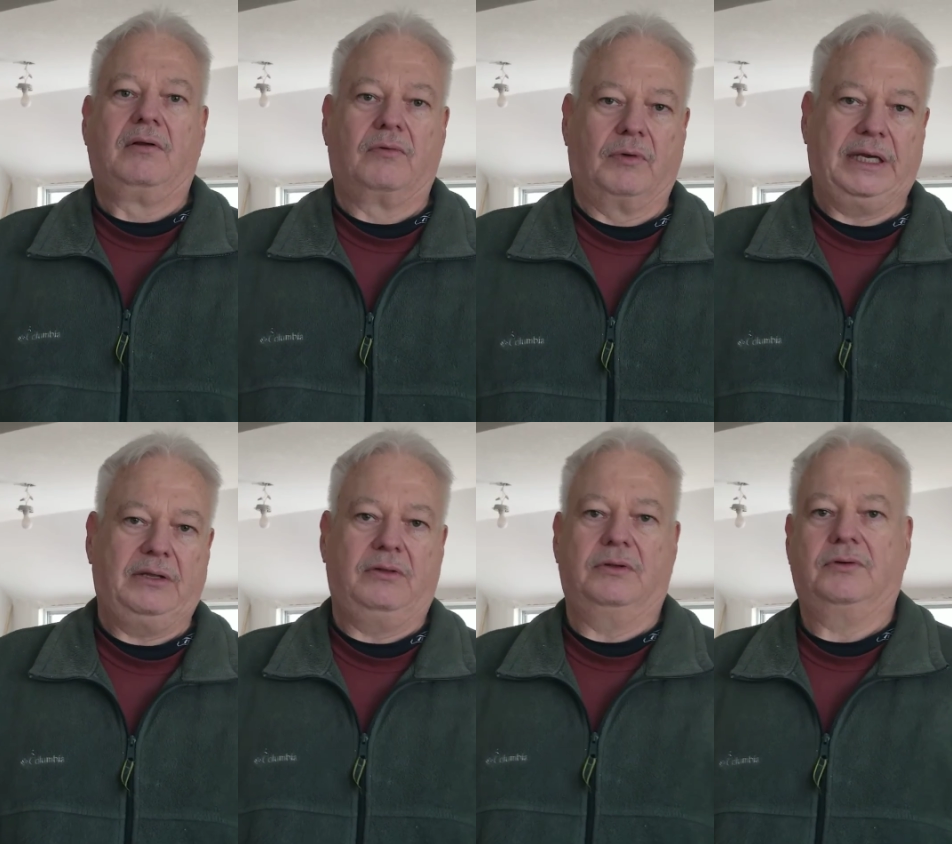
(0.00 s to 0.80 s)

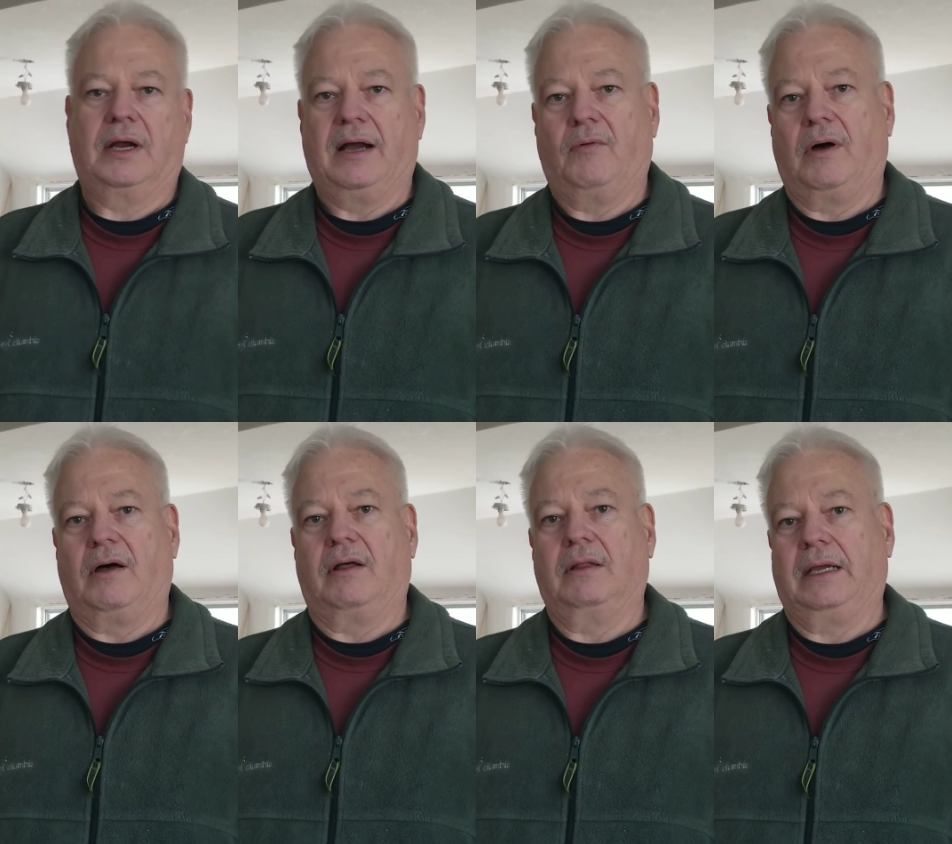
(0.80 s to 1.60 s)
redo the
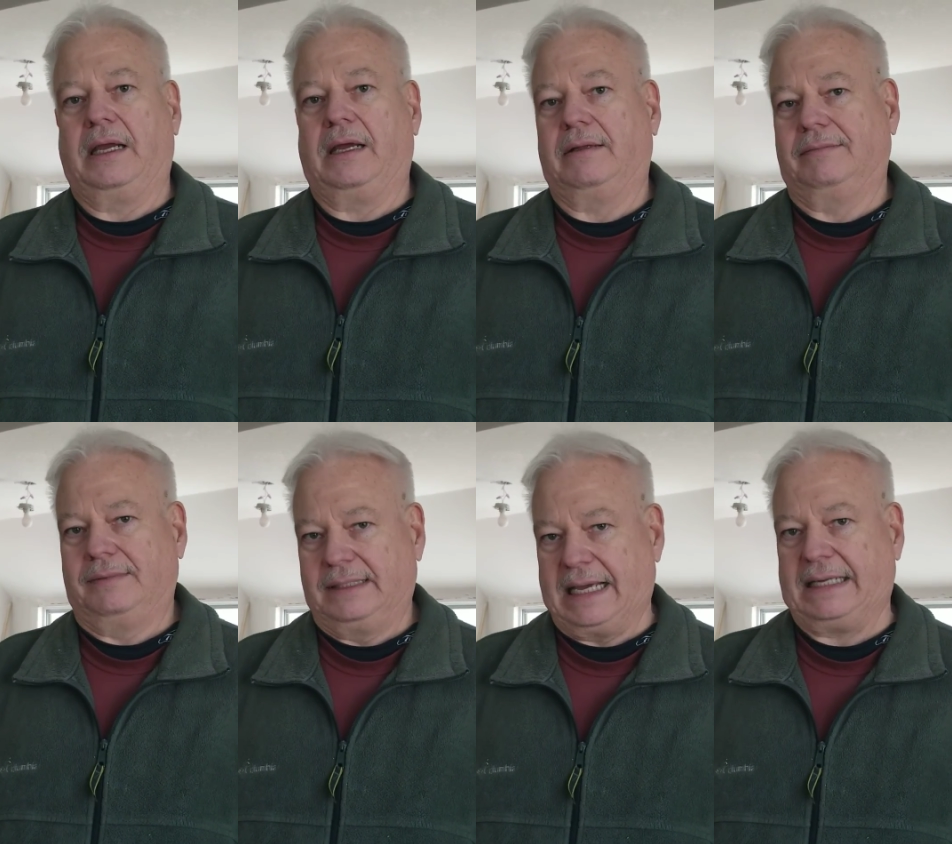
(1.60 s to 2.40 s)
drywall, and
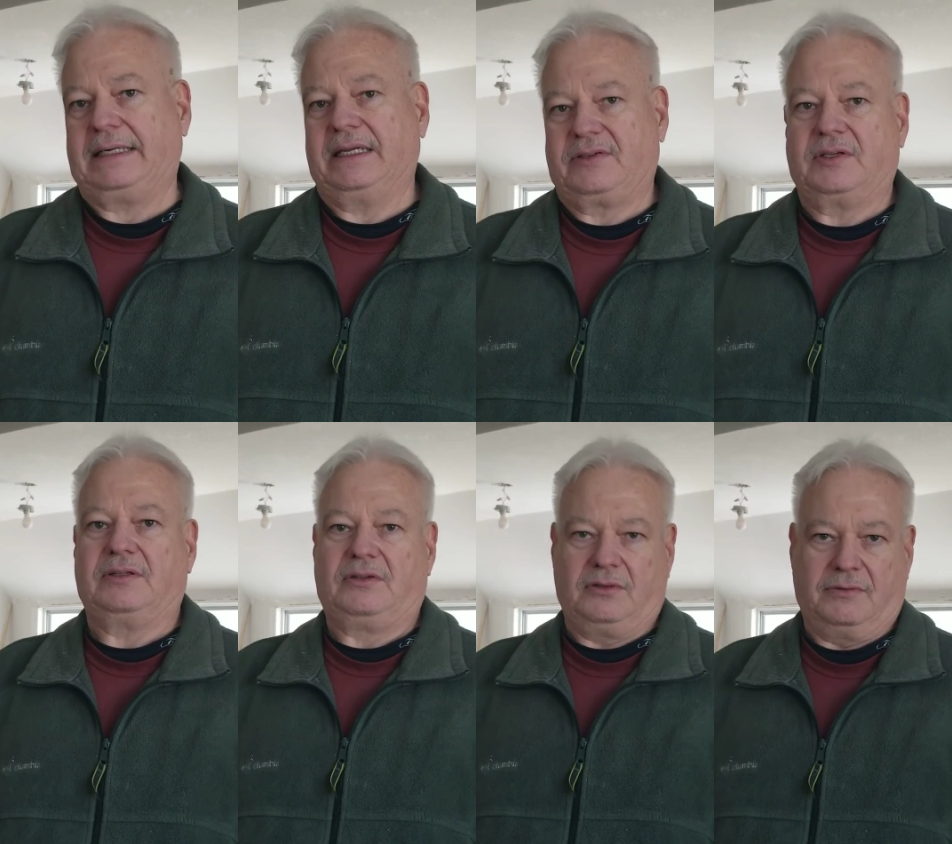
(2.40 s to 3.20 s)
that gets
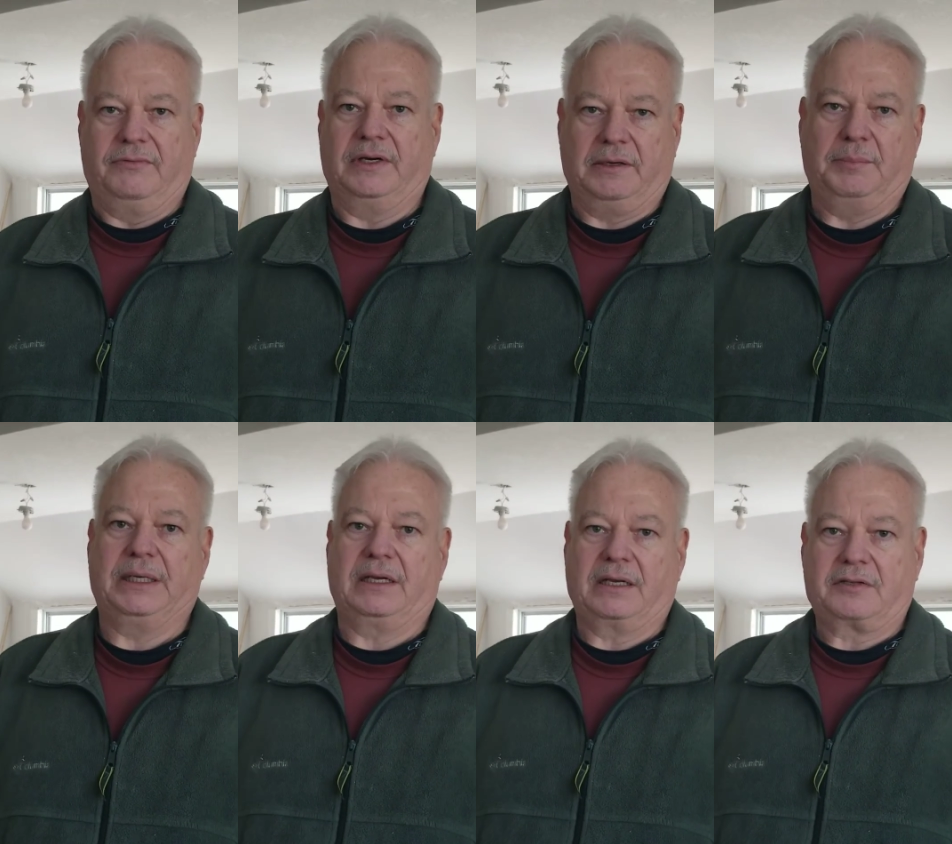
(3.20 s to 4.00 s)
into a very
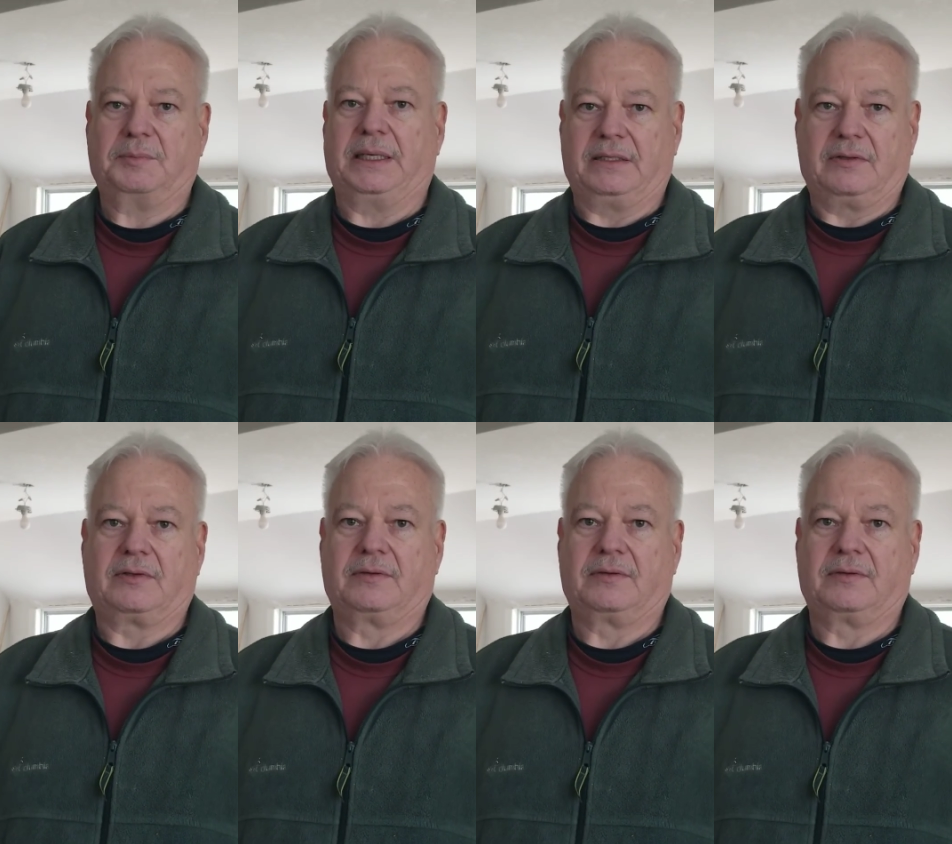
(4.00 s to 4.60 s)
big expense.